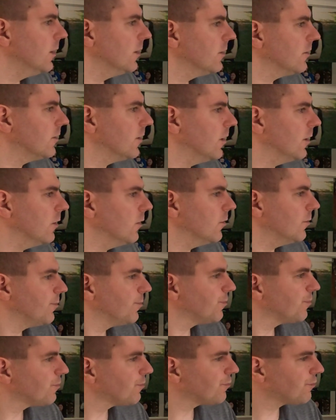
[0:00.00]
So
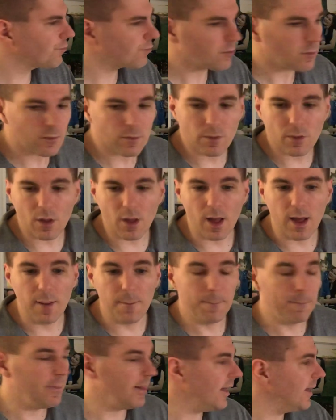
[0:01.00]

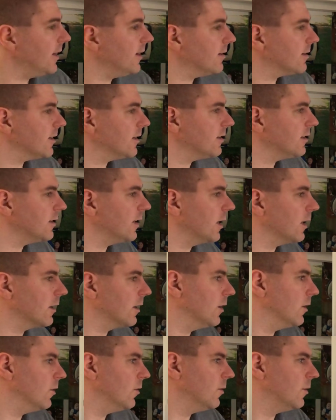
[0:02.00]
playing San
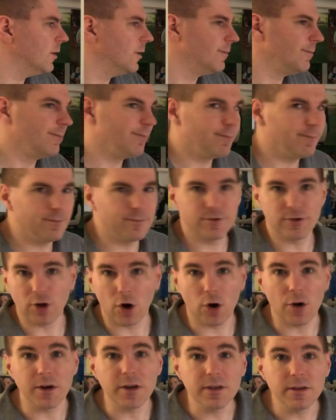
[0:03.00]
Diego,
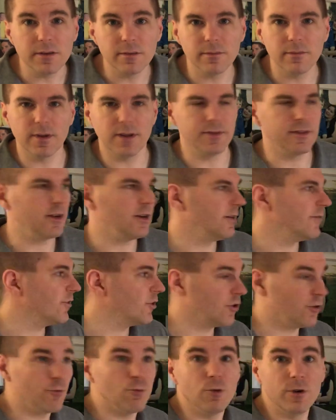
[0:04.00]
sorry, they're
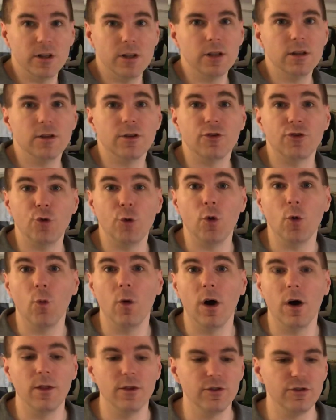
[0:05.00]
doing
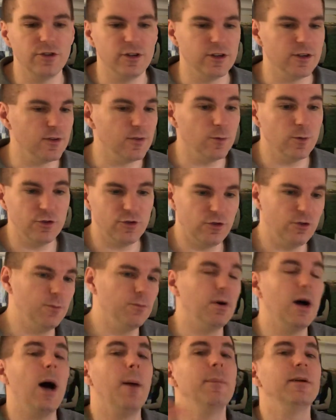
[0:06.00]
well this year, which you can
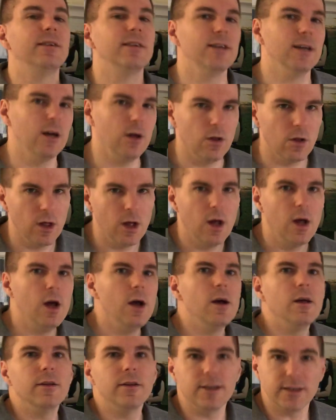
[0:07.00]
probably tell.
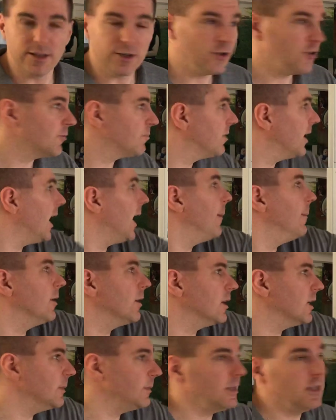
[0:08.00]
San Diego is probably
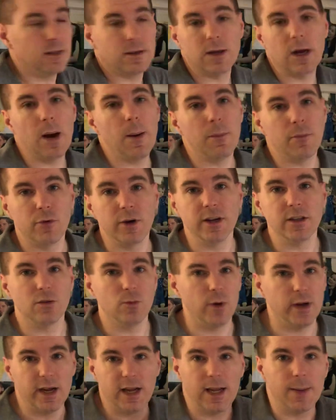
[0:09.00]
going to be in the top rank the
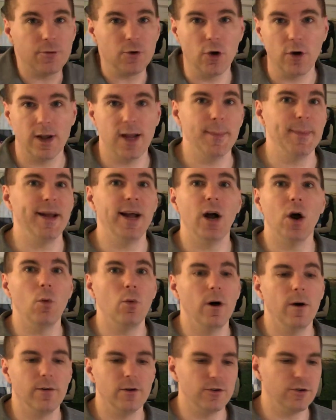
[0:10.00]
way I keep talking about how
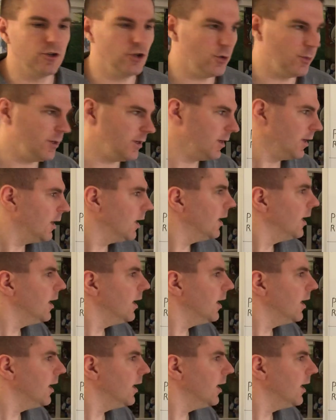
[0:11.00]
well they're doing.